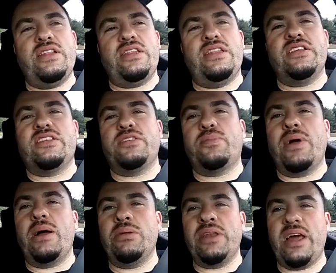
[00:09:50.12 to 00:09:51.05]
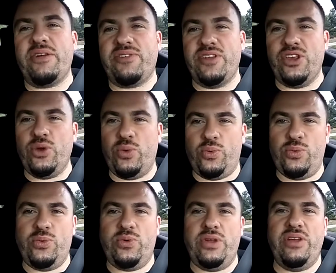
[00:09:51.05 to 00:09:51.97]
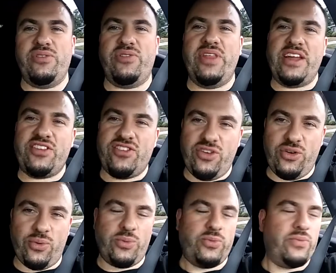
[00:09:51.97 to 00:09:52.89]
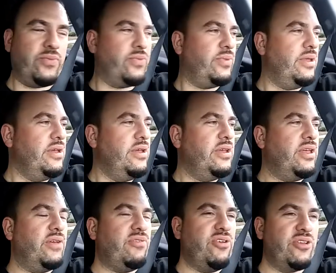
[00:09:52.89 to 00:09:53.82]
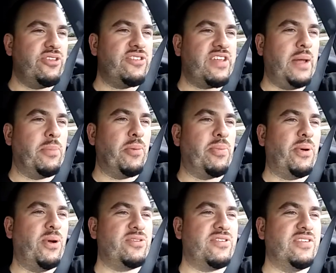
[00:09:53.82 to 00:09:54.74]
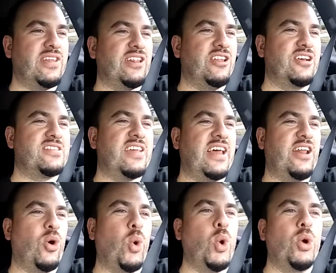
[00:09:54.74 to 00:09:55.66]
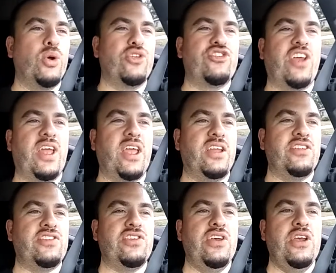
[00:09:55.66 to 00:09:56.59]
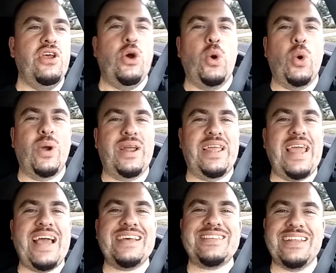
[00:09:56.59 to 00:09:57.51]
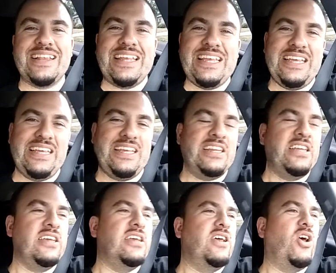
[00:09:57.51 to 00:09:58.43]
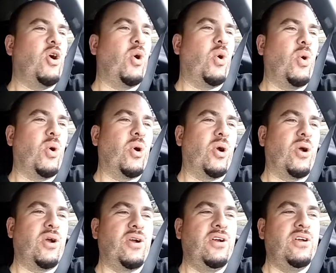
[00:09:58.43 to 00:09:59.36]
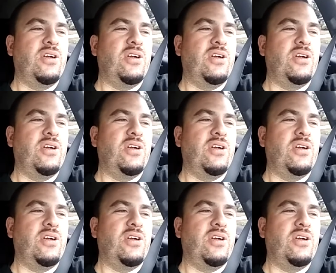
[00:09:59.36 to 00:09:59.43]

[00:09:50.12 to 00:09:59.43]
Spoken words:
This is probably not for you, if that's you. If you're the type of person that looks at an oil change or gasoline or